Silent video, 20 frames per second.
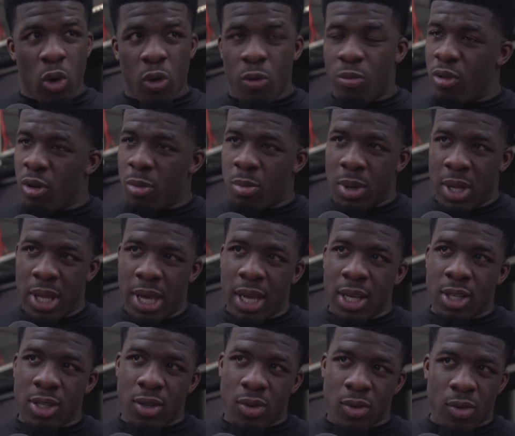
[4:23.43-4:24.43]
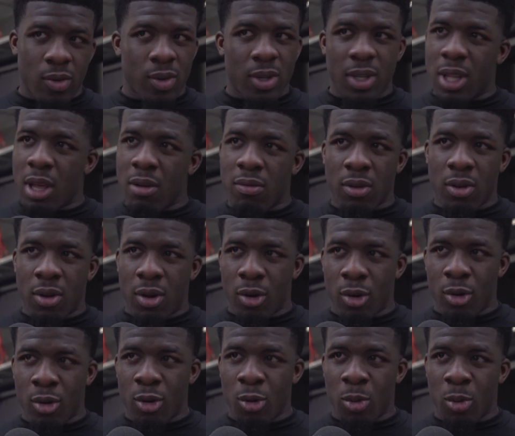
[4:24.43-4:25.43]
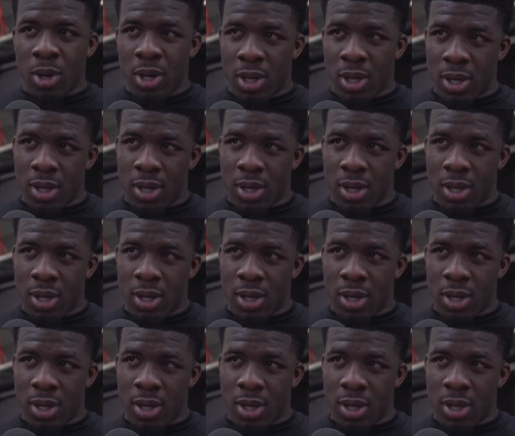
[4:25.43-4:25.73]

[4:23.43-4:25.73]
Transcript: off properly yet, so it definitely can't go nowhere.